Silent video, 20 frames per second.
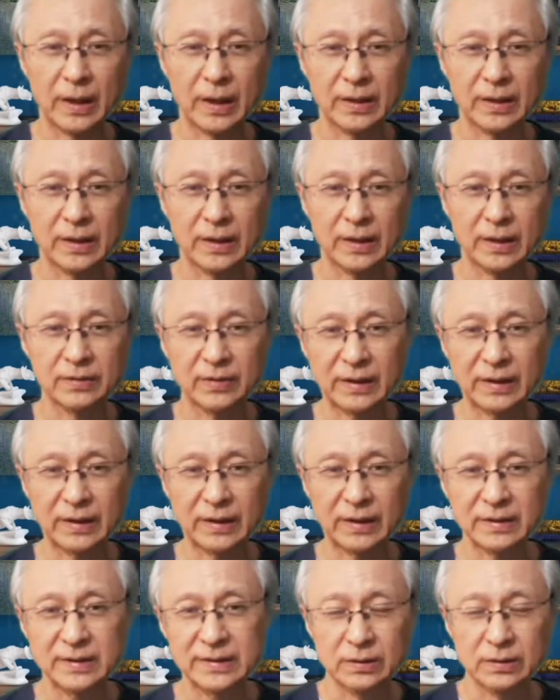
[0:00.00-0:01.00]
so there
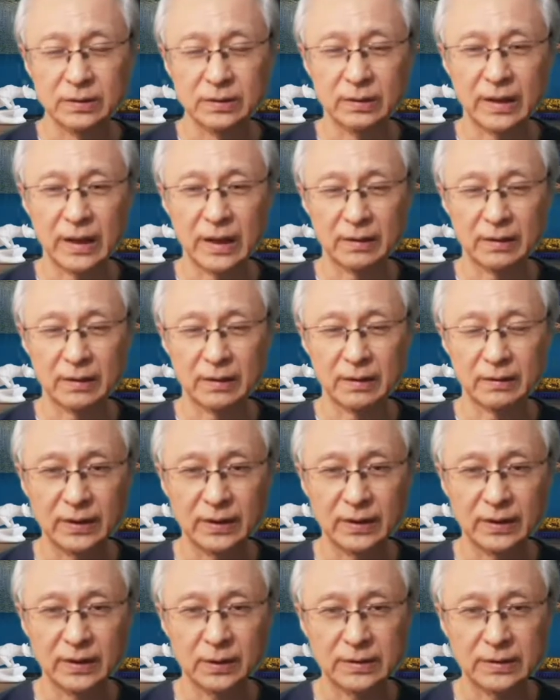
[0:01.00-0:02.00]
is a severe risk
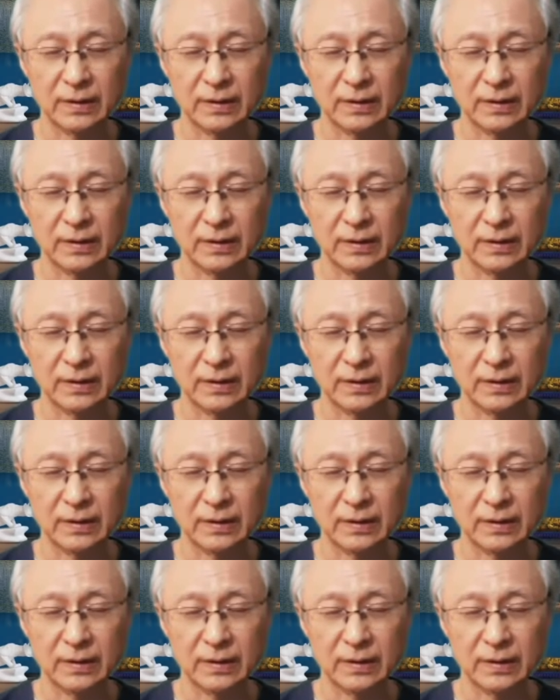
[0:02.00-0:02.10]
of